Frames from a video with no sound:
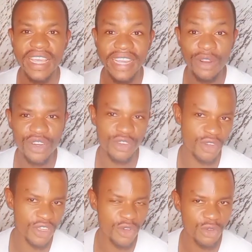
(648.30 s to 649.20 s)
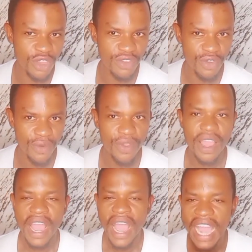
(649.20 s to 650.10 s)
calories it's going to give you,
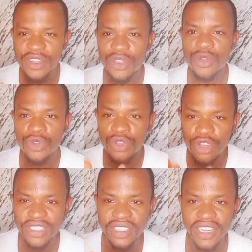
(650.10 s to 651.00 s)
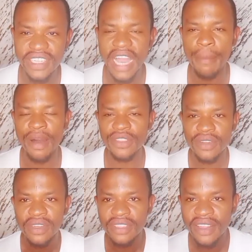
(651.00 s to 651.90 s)
and you just need
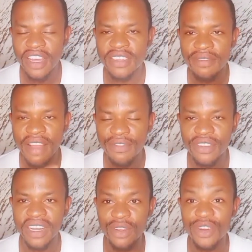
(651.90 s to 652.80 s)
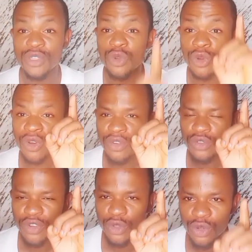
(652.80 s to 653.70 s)
about 3,500 calories to
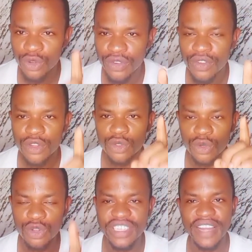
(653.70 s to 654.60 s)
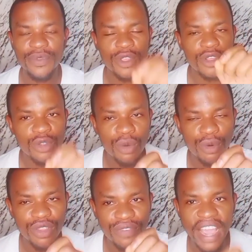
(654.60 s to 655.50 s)
lose
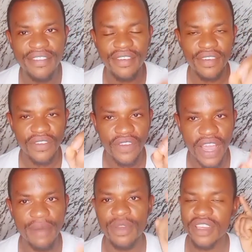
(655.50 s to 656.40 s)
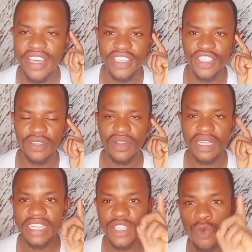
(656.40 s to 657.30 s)
0.5 kg.
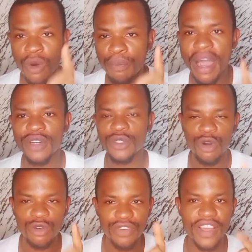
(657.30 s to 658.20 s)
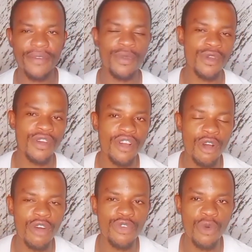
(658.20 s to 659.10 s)
That is 1 pound
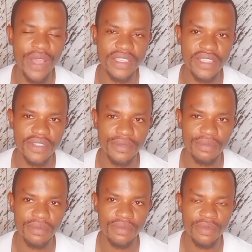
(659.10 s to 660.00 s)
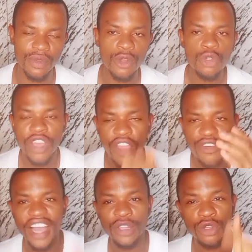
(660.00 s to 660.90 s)
of your weight. So if
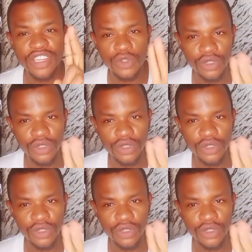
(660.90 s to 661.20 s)
you can do these 2